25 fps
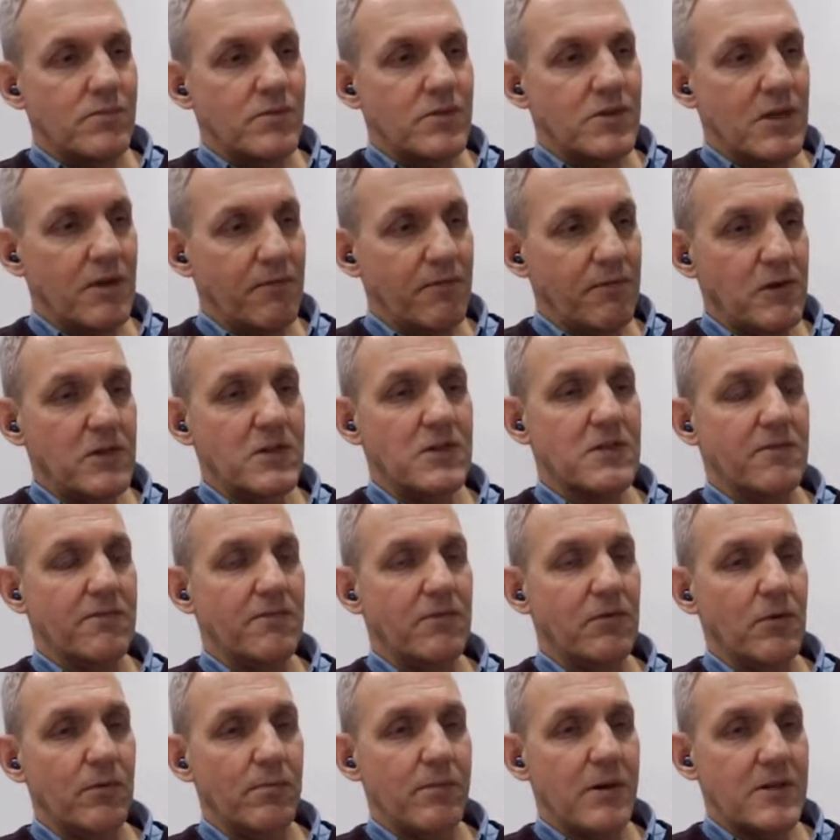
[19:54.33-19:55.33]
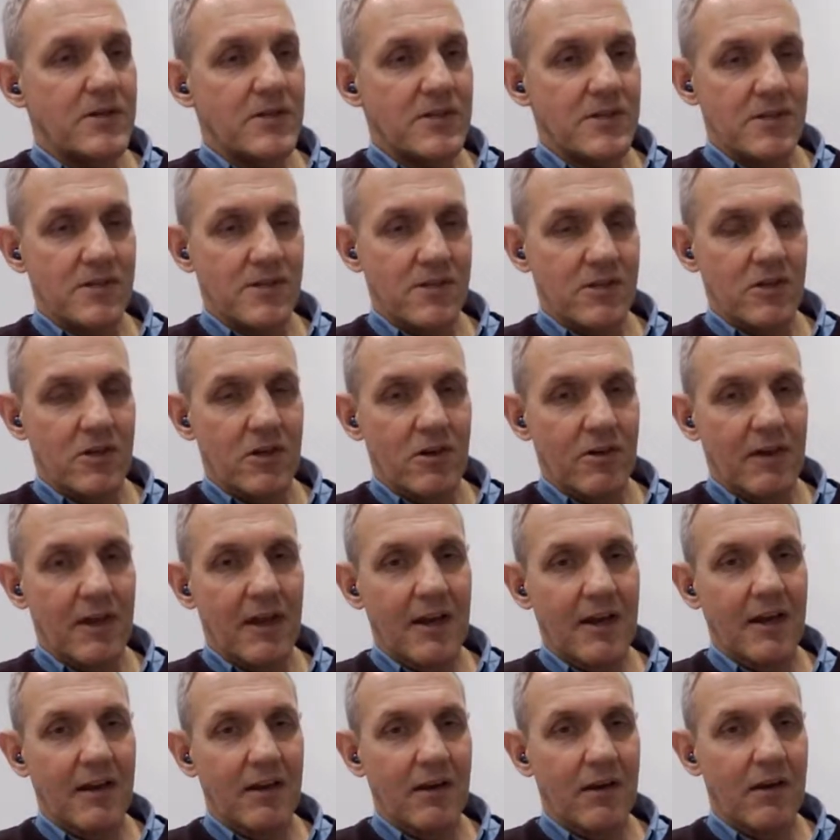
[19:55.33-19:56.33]
So first and foremost is
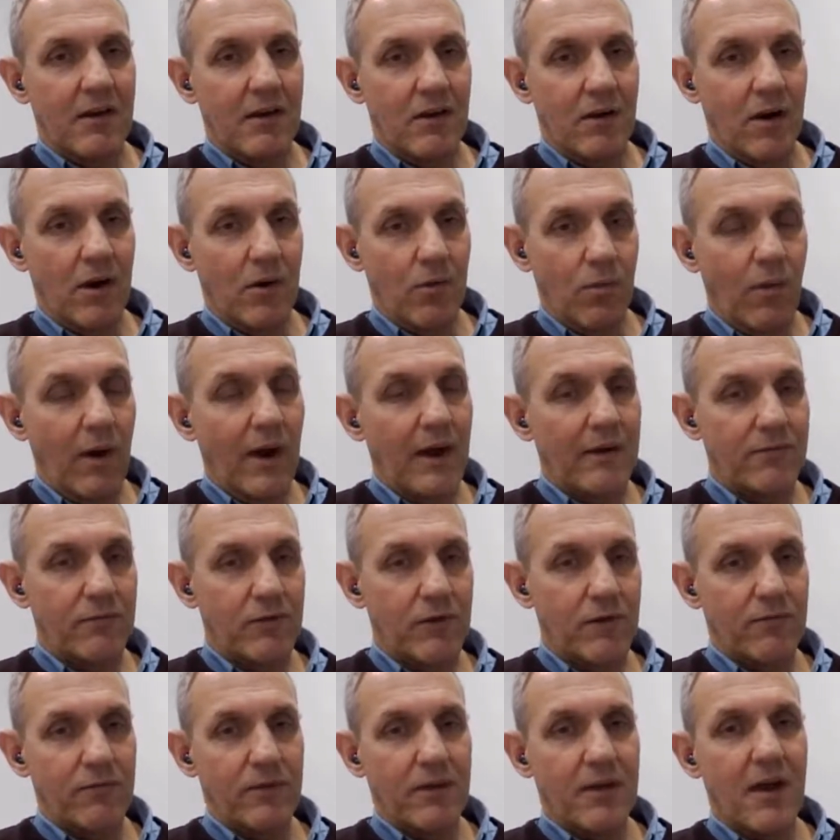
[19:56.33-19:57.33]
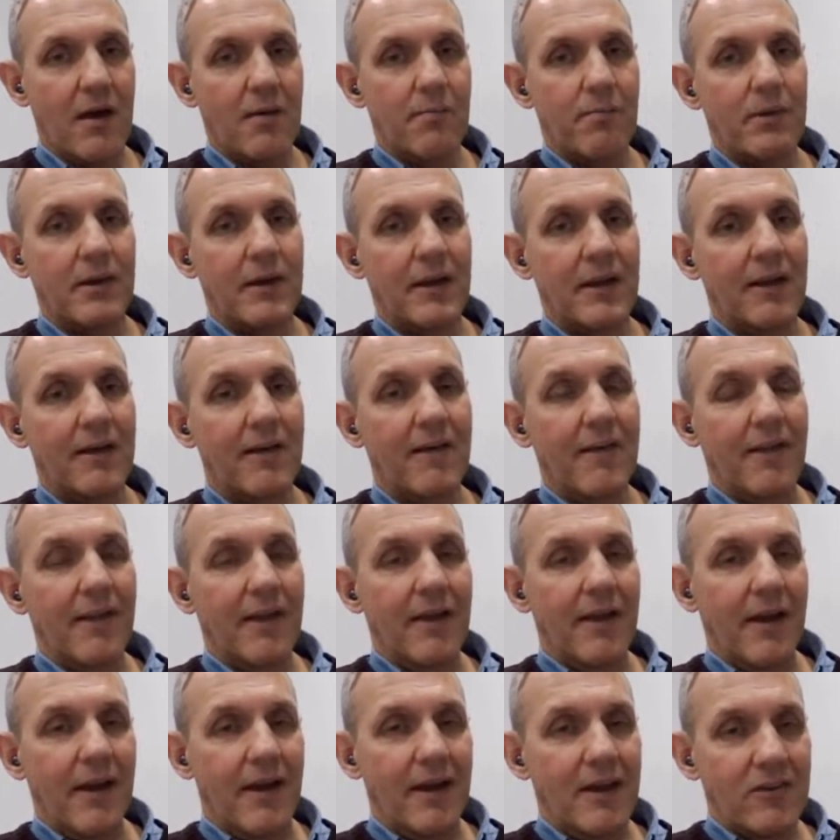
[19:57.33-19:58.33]
getting a wide view of the company.
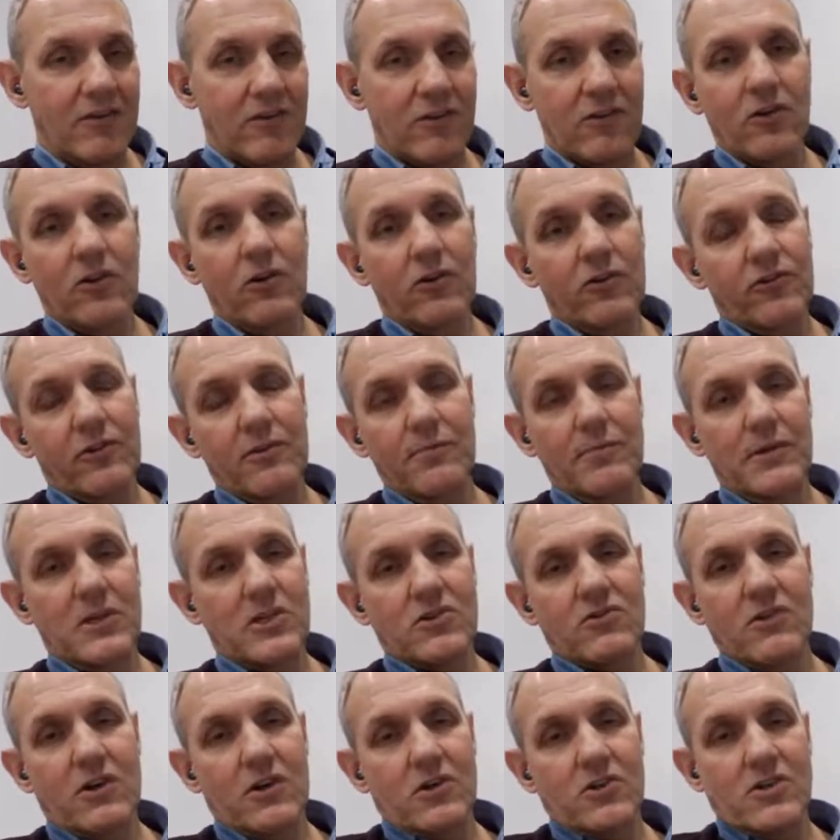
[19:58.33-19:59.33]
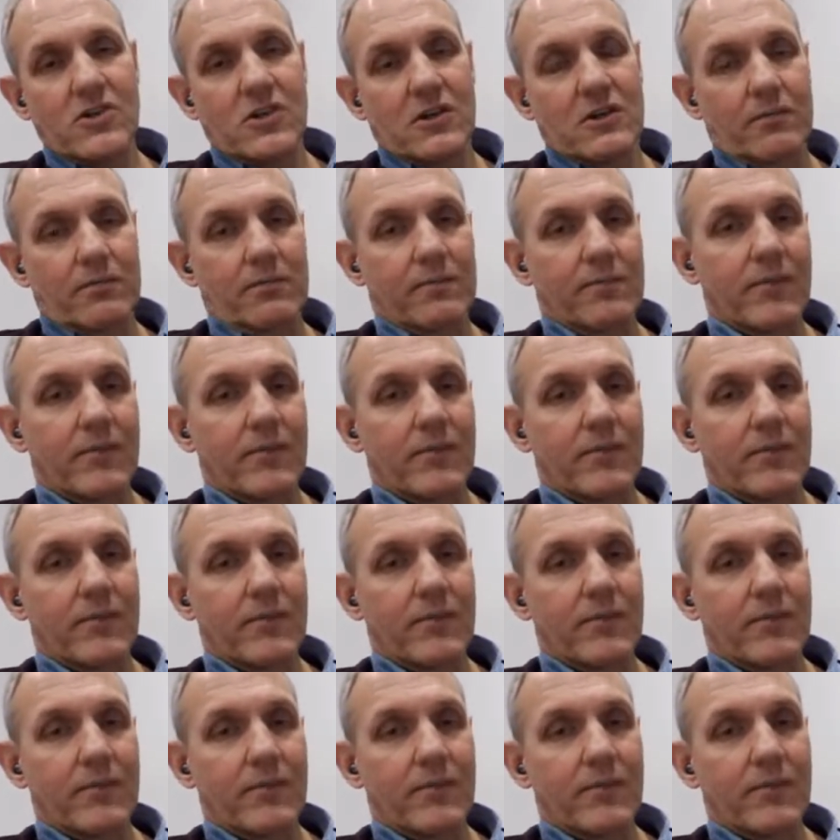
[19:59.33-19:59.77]
It's got to be structured.